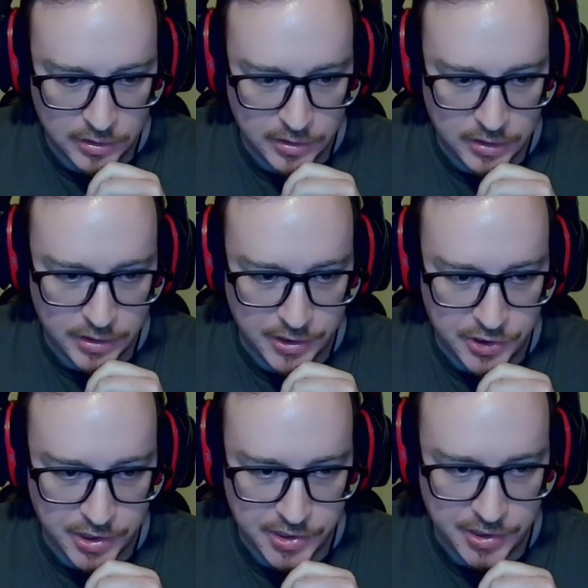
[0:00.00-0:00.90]
He
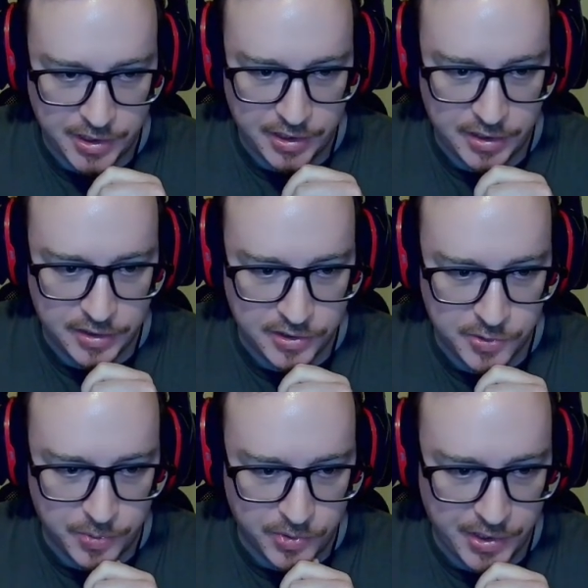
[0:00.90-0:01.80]
checks again, and at this
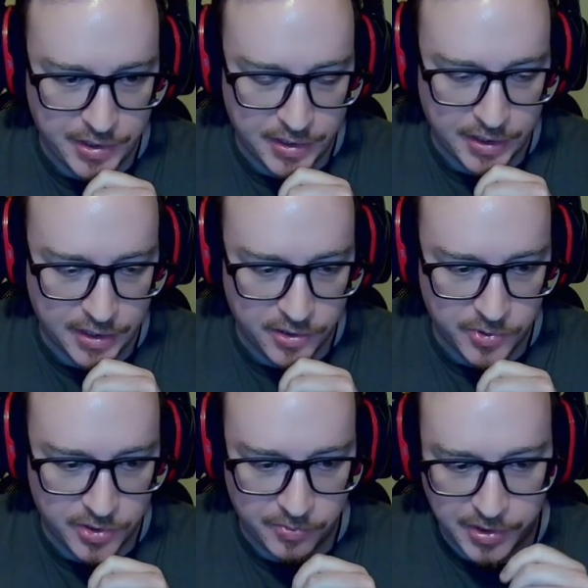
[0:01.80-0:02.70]
point, I kind of want
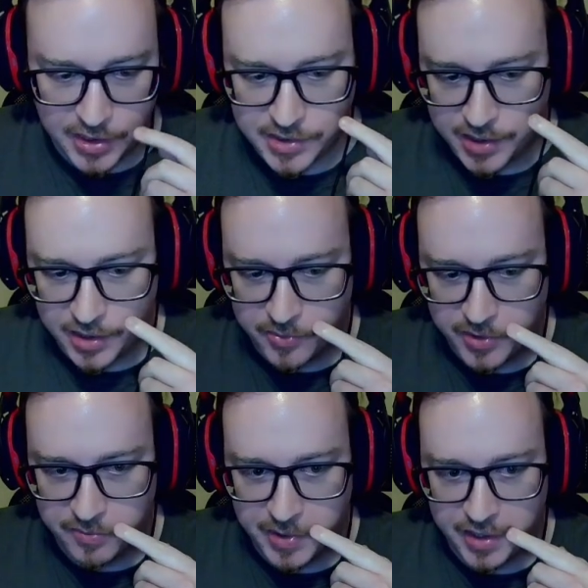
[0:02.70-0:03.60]
to realize the equity
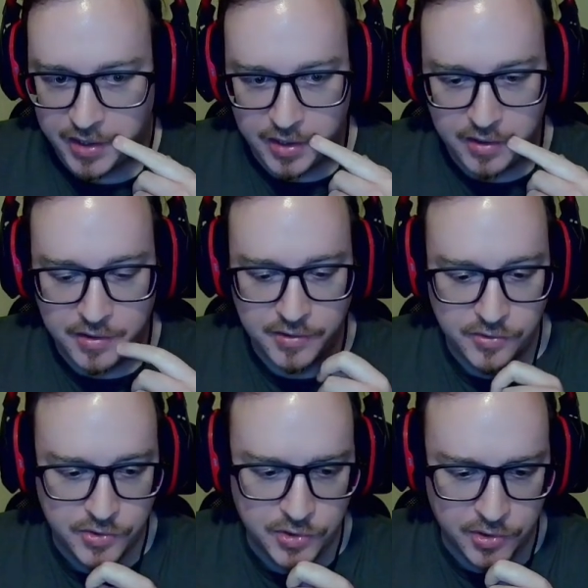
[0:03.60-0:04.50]
of my hand,
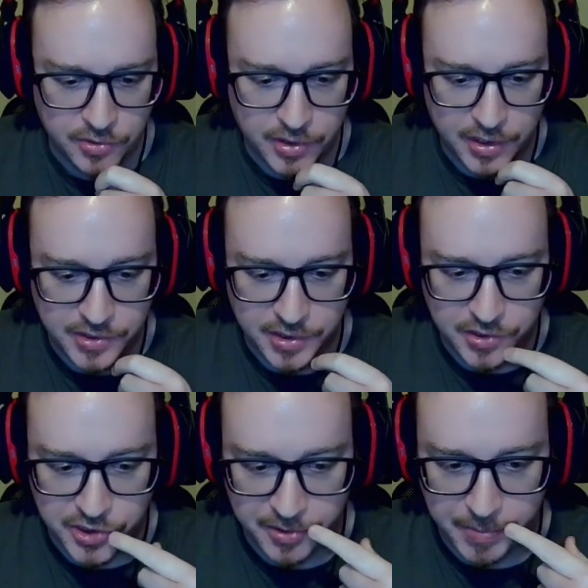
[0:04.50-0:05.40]
so I decide to
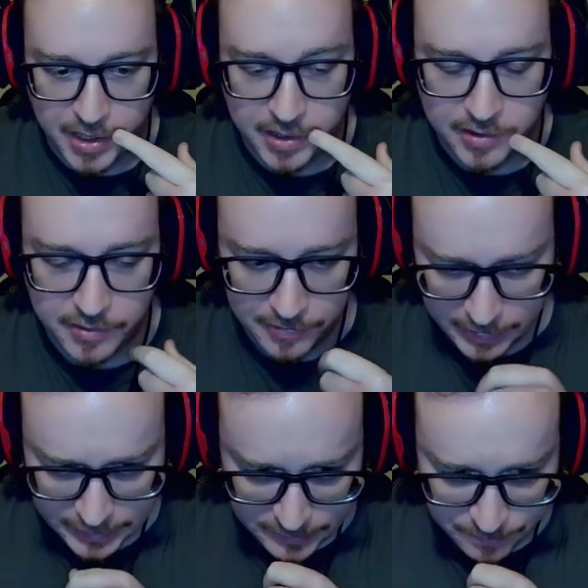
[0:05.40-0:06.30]
check back.
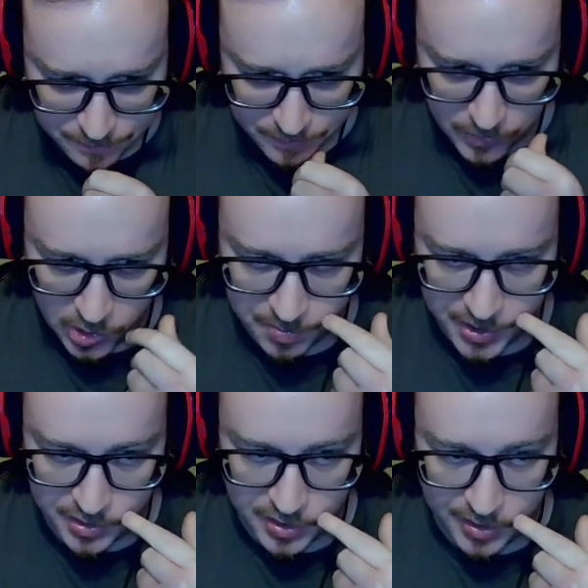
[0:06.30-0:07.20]
Hope to hit
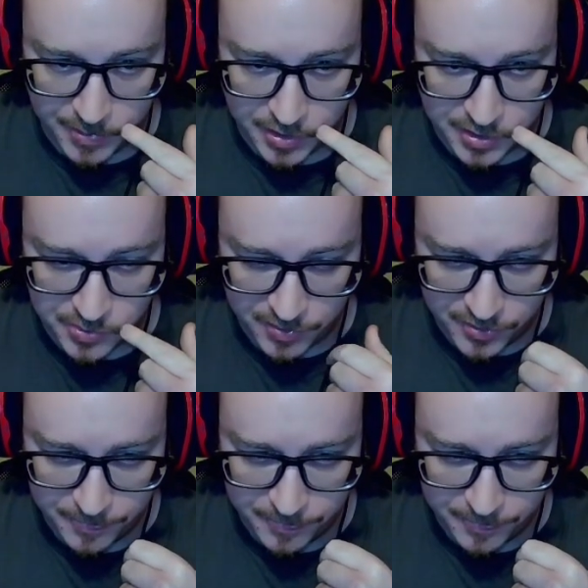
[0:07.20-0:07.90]
a diamond on this river.